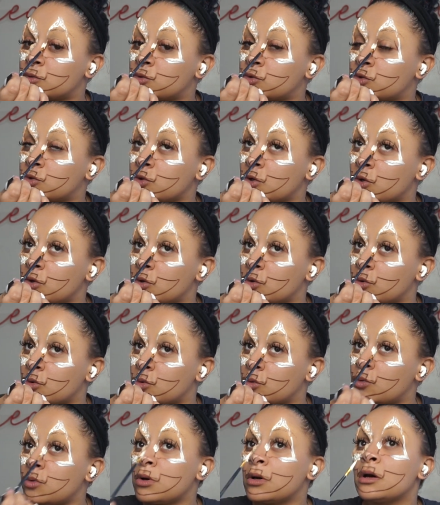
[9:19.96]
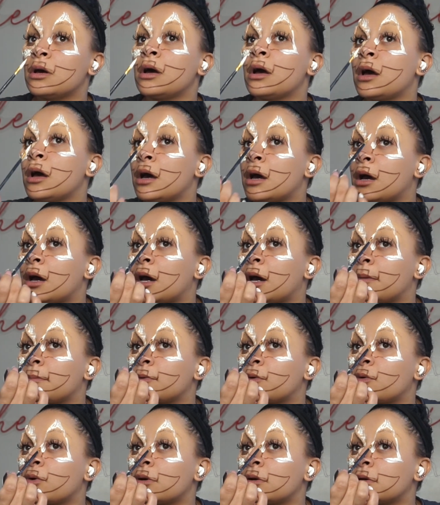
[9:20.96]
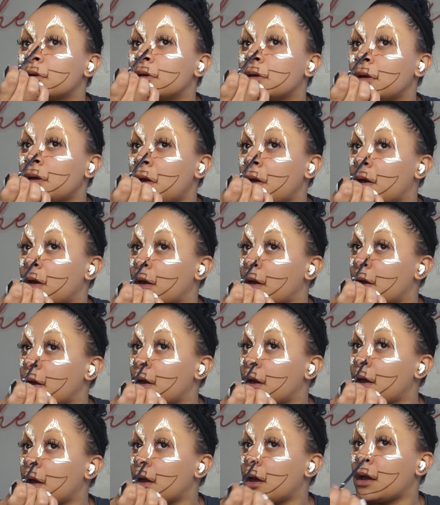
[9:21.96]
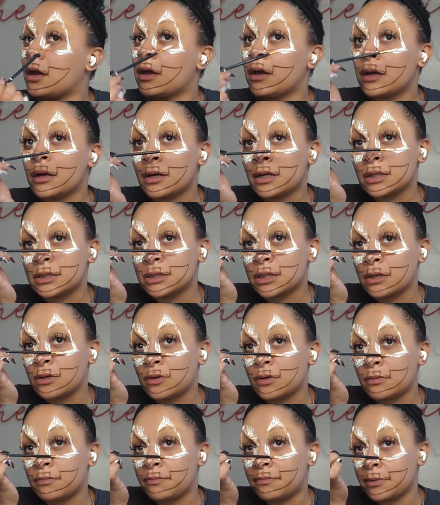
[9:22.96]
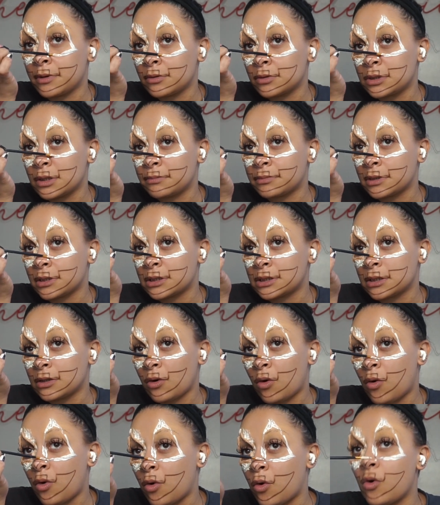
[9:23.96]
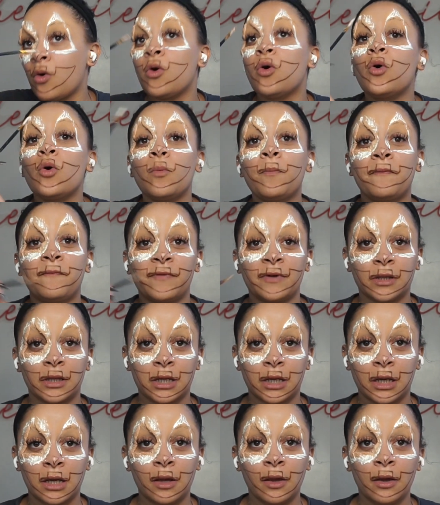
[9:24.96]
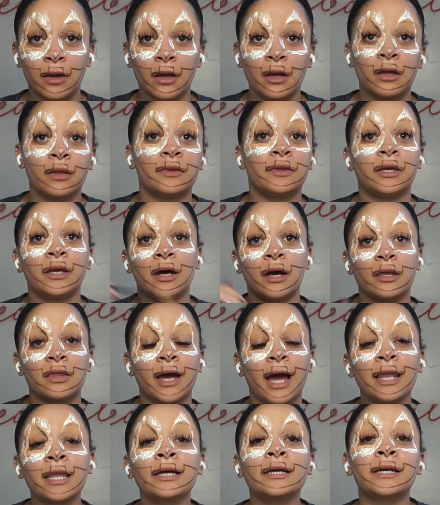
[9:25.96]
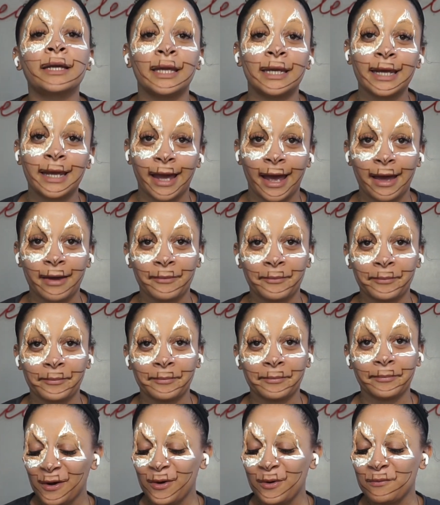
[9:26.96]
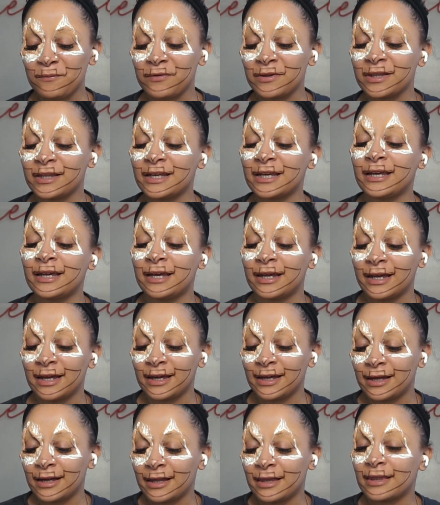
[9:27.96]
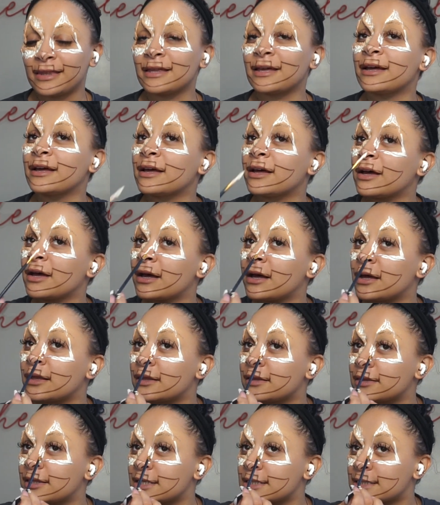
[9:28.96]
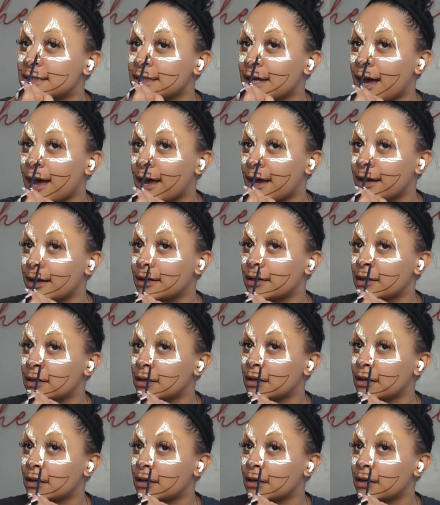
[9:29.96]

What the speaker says: So I'm gonna continue to build up this, and hopefully the other, I like a kitty cat, hopefully this side